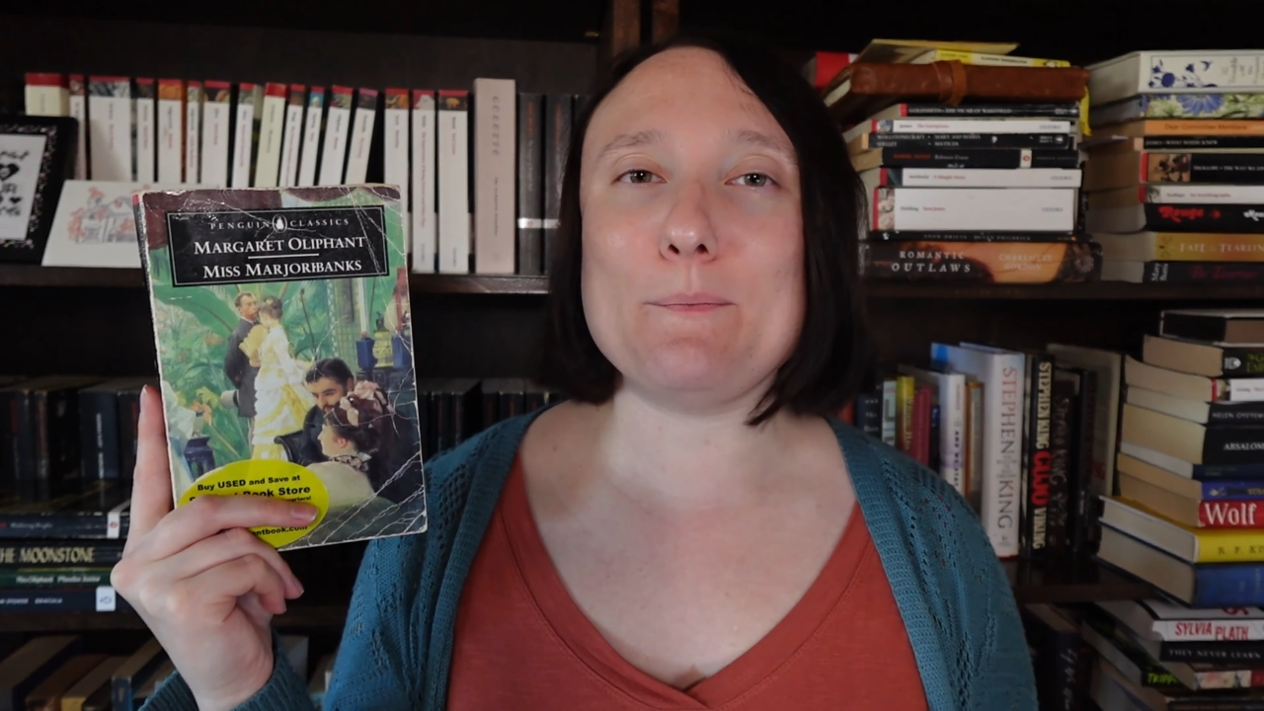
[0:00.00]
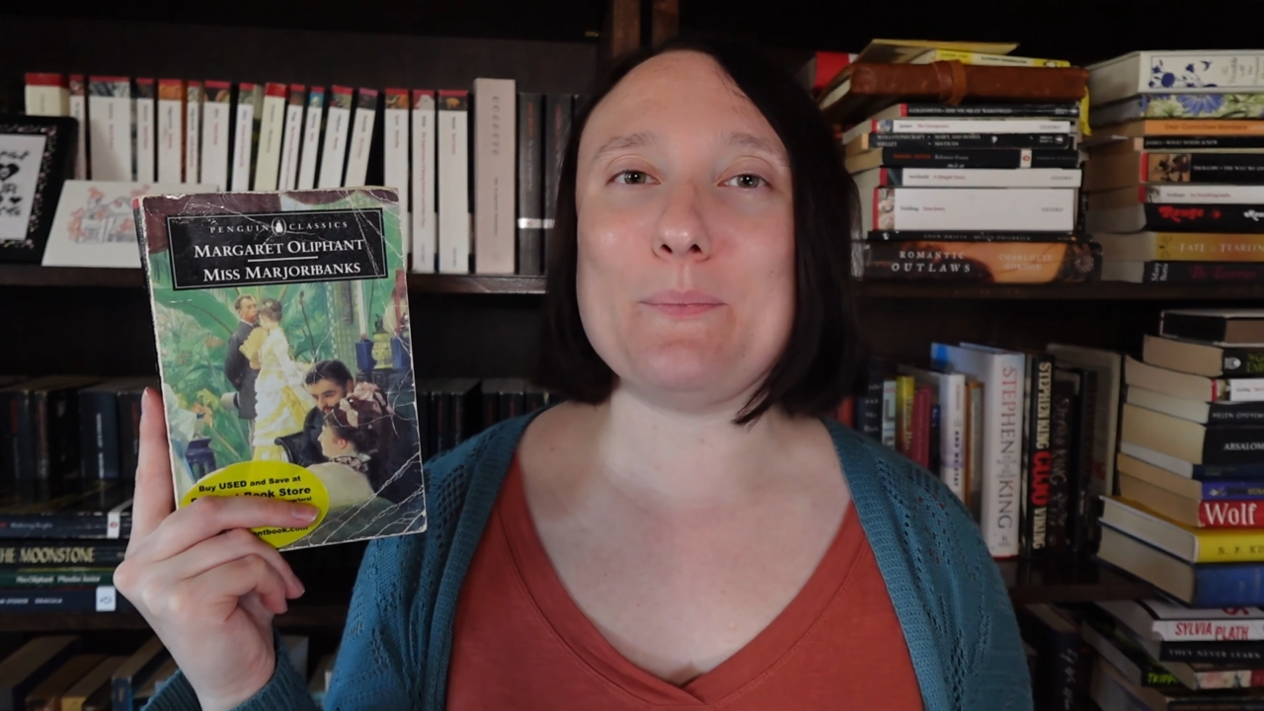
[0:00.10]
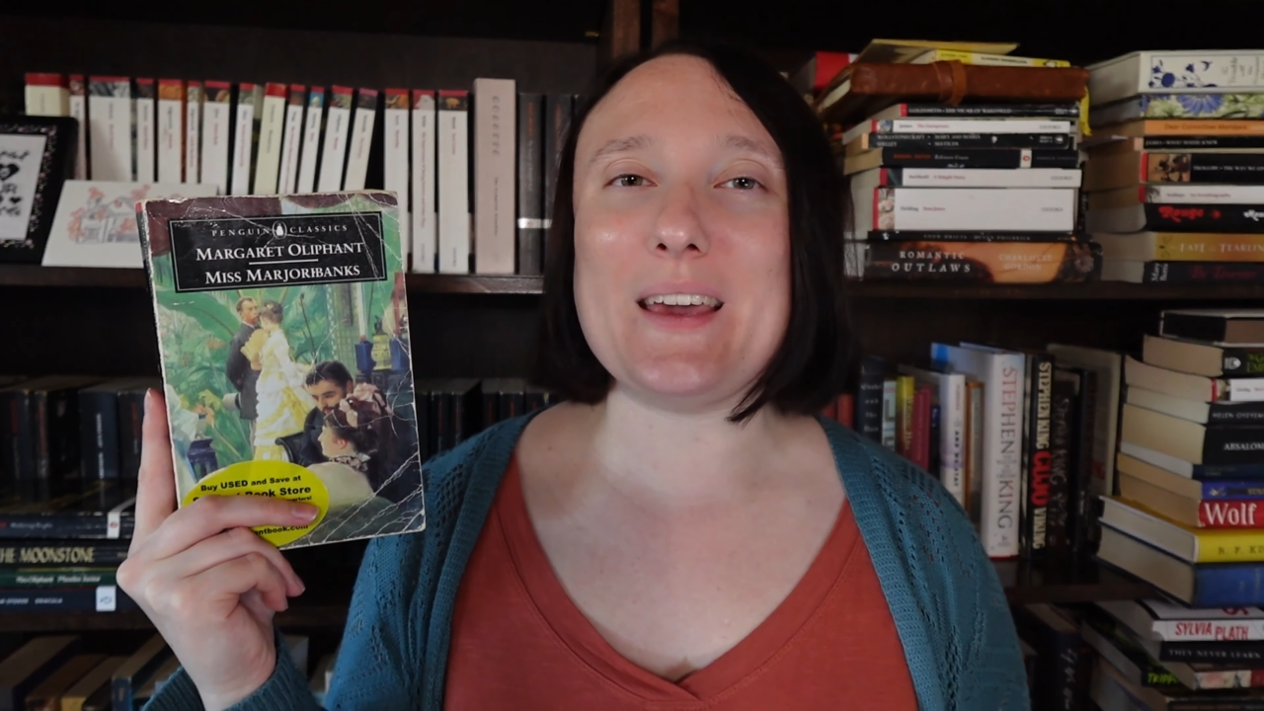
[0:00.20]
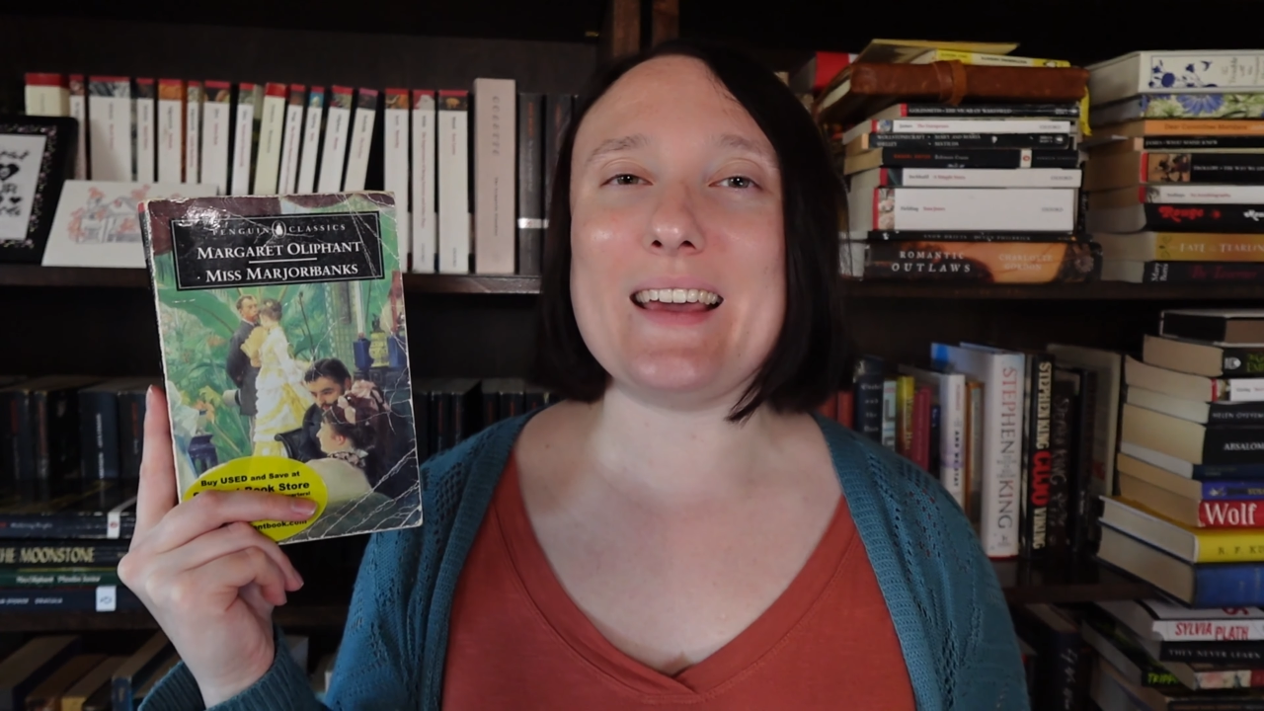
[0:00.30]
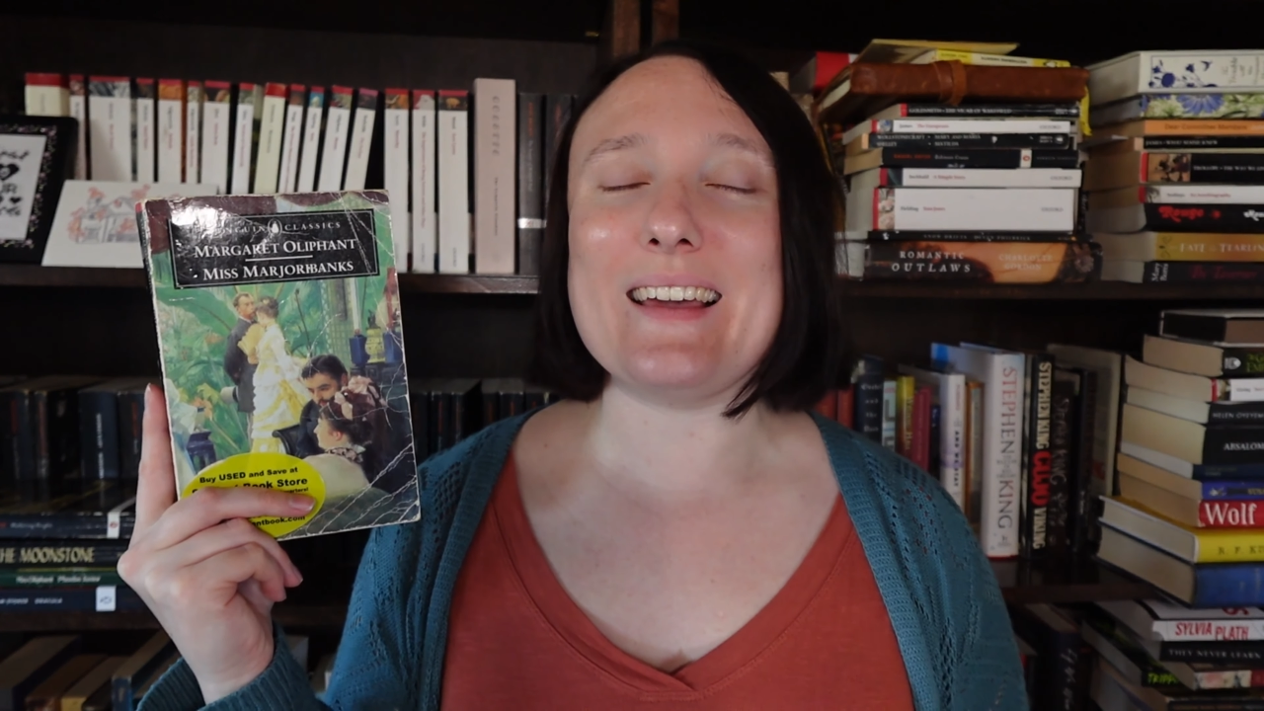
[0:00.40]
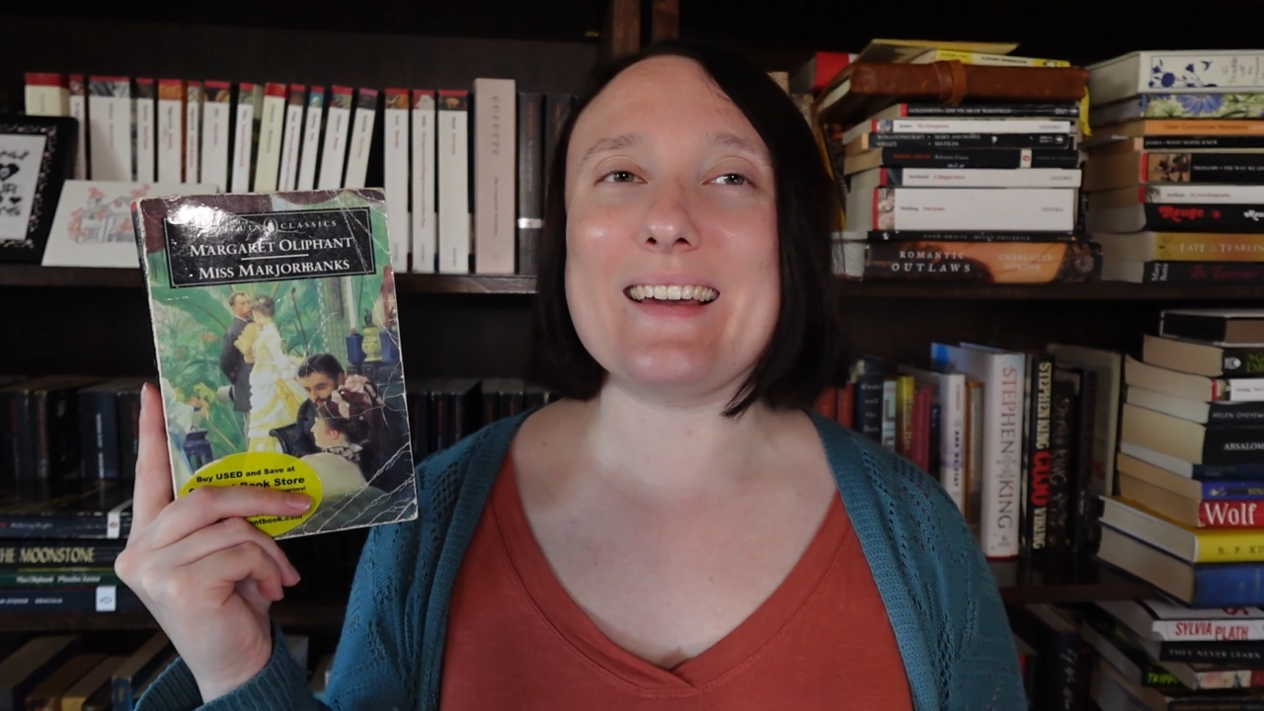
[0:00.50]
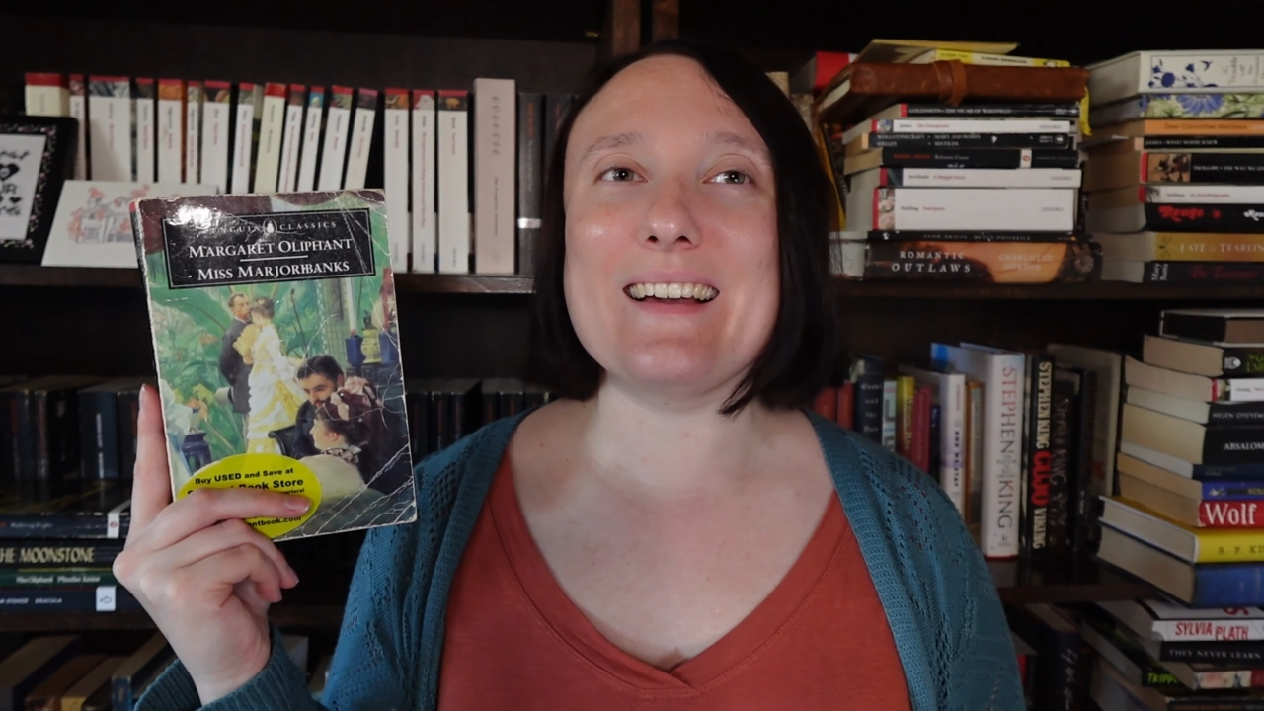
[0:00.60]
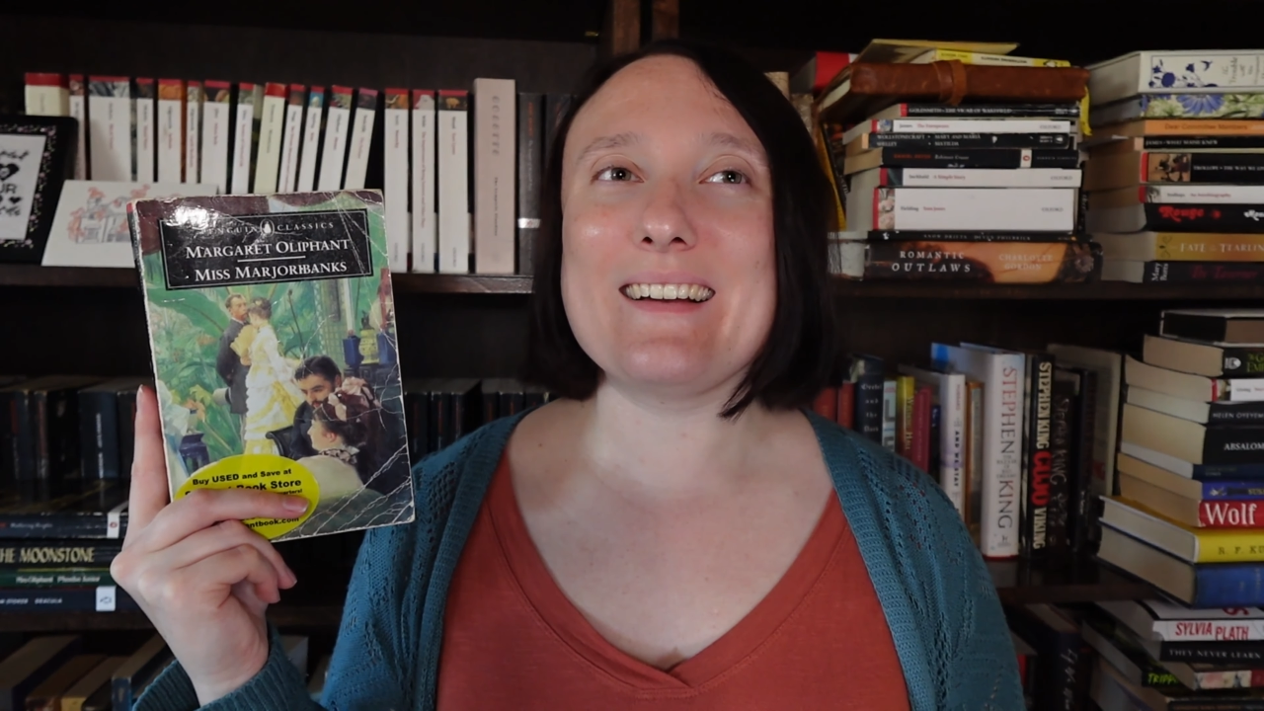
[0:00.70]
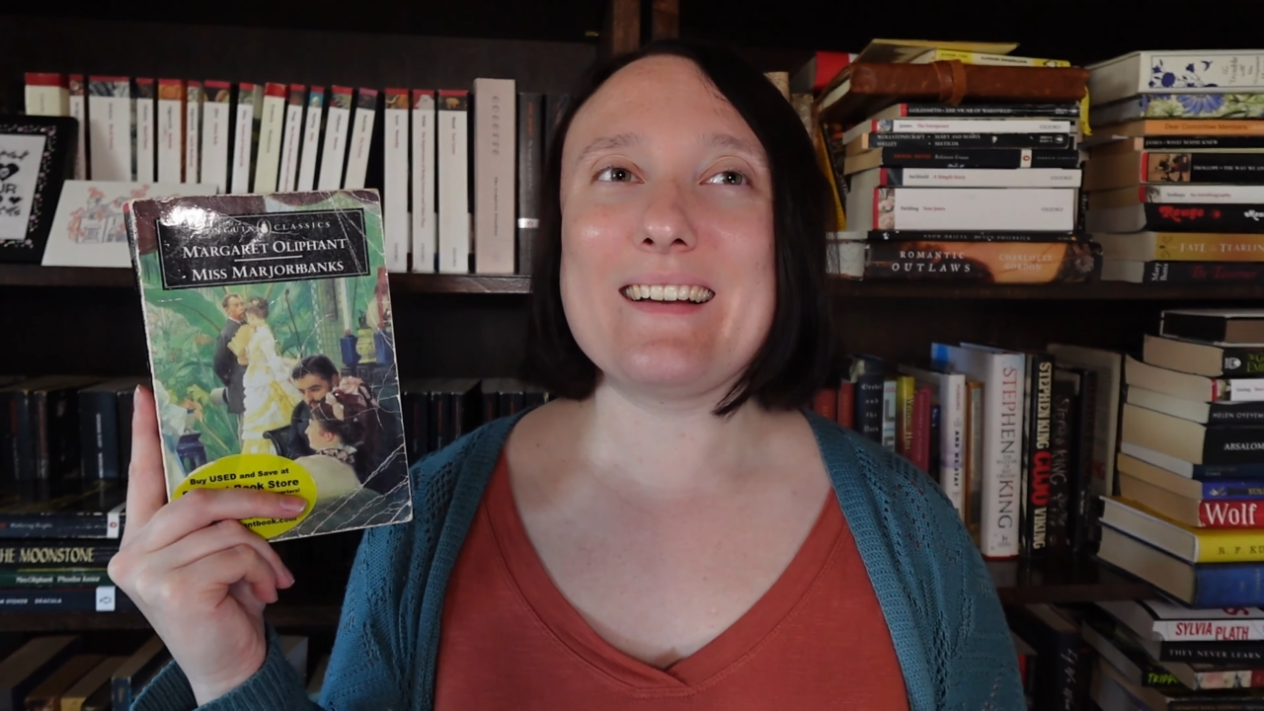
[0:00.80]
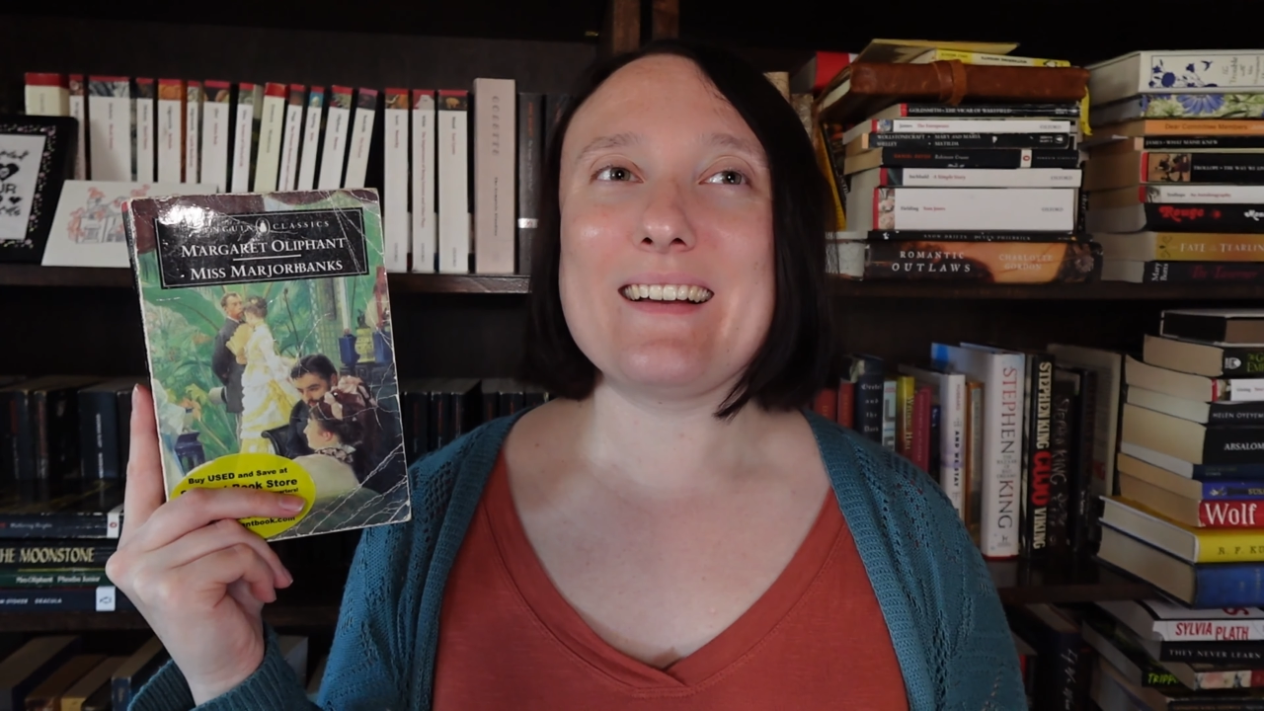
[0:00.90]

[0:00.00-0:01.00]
be